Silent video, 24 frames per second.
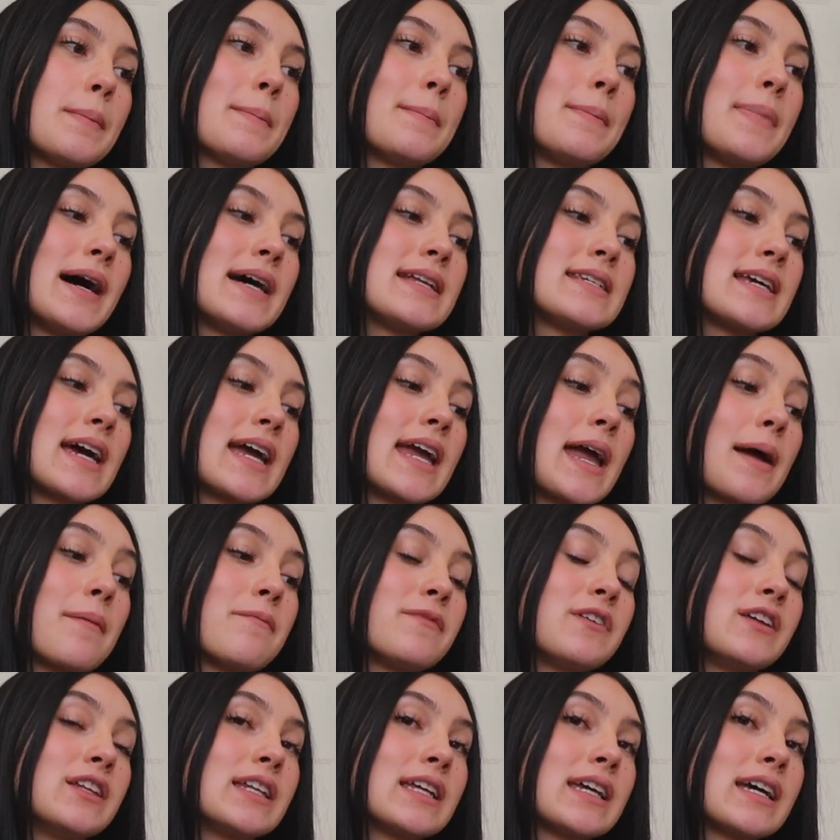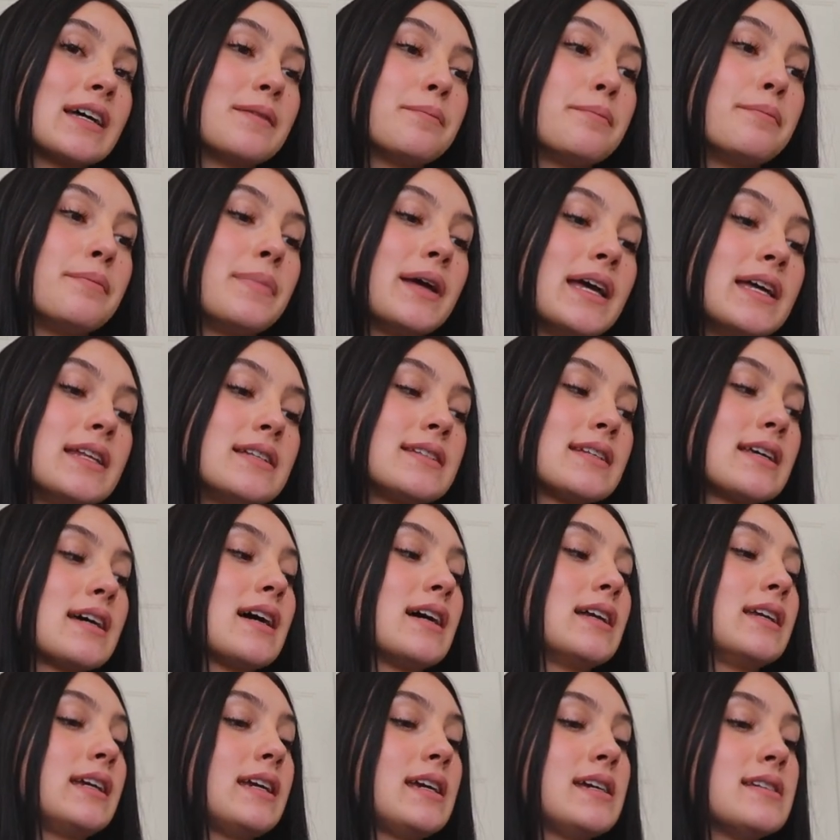But I am feeling a bit
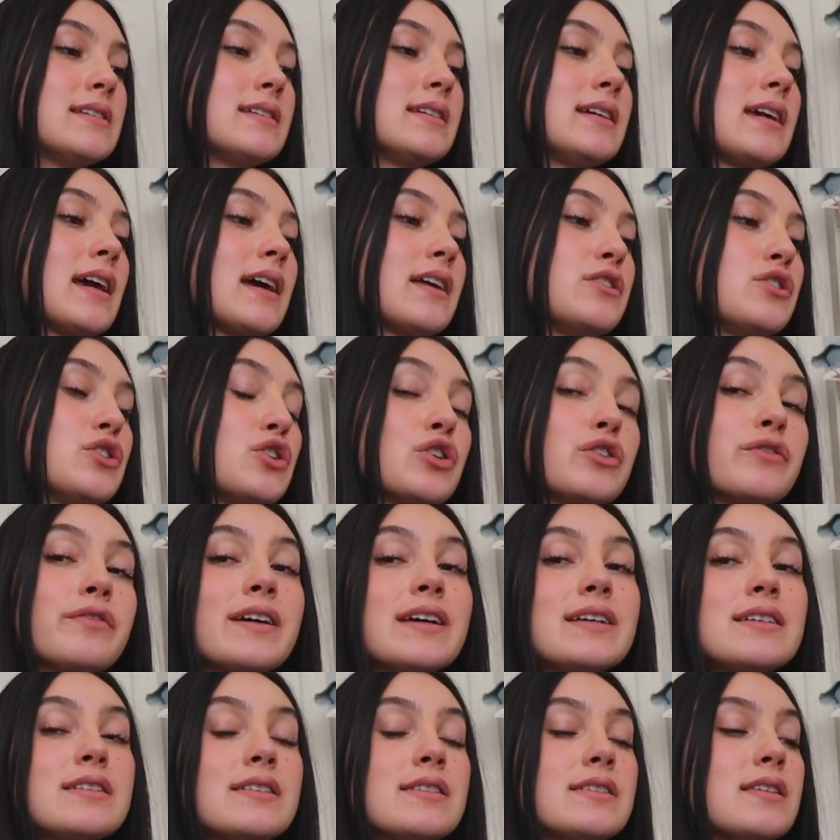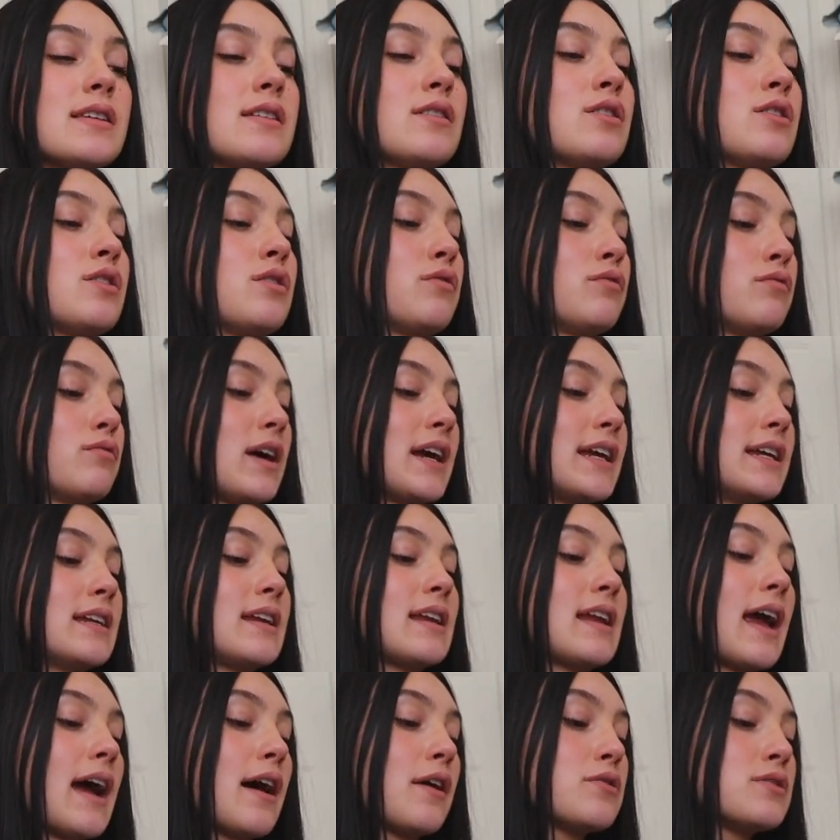uneasy and nervous right
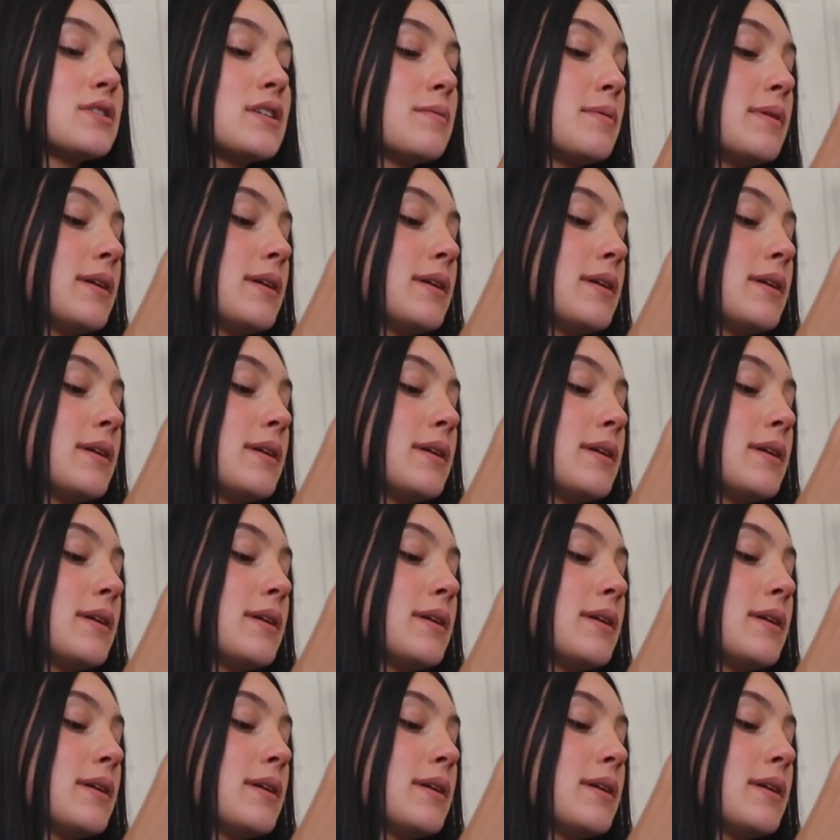now, to